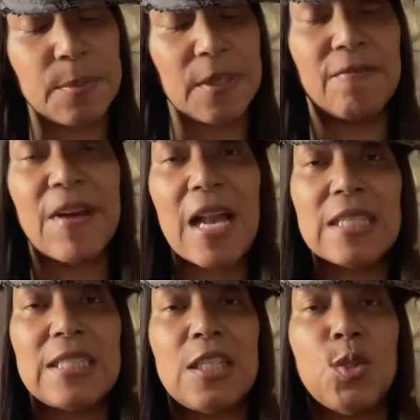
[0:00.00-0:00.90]
me of
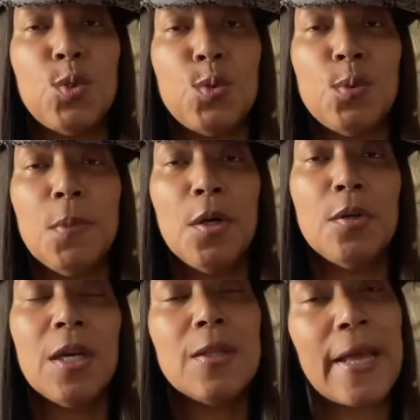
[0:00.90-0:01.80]
Valentino Umo
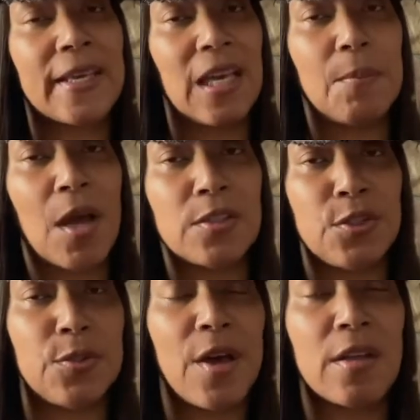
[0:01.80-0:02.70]
that came out in
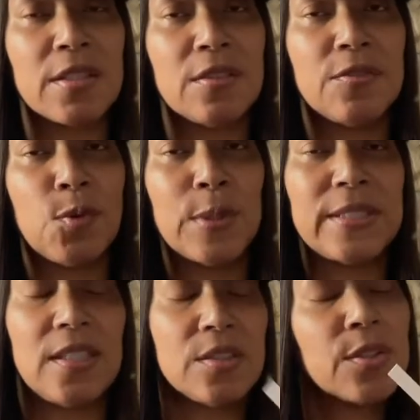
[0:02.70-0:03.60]

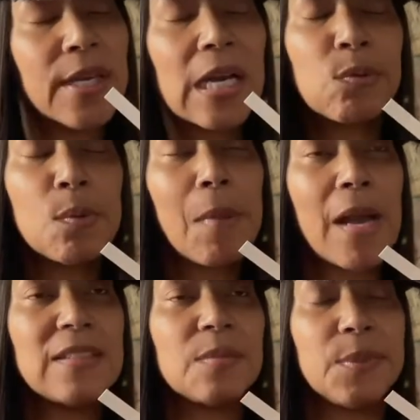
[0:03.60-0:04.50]
2014, so it kind of
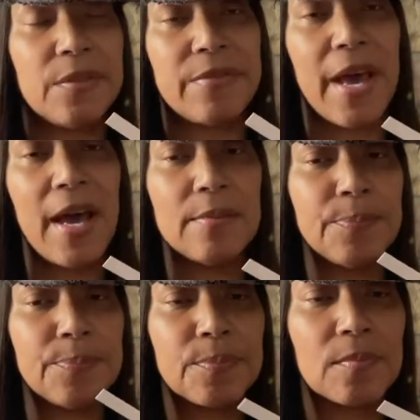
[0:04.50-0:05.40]
reminds me of that,
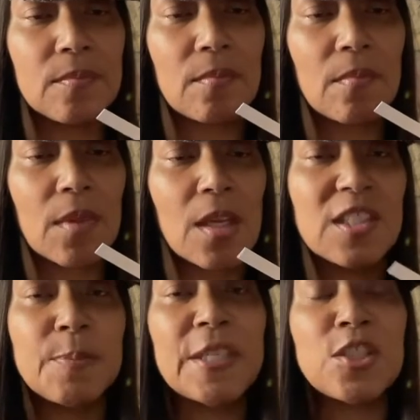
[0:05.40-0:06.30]

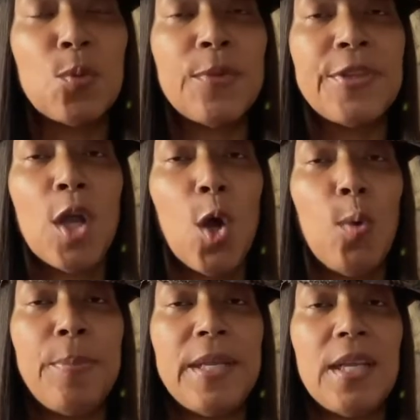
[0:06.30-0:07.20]
especially with the
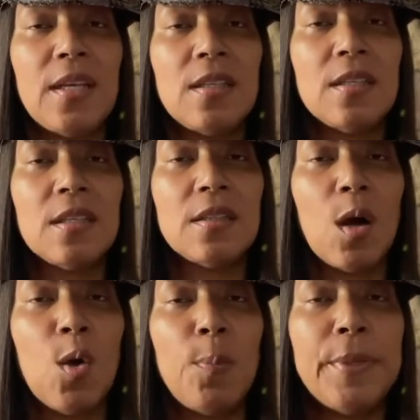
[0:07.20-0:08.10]
opening
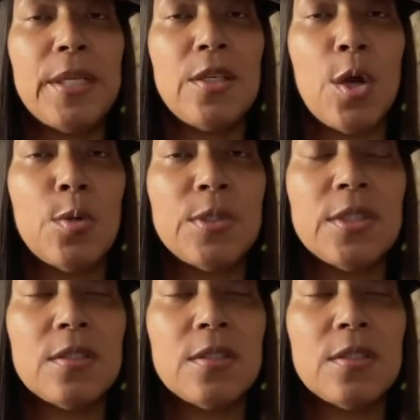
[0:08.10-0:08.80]
note.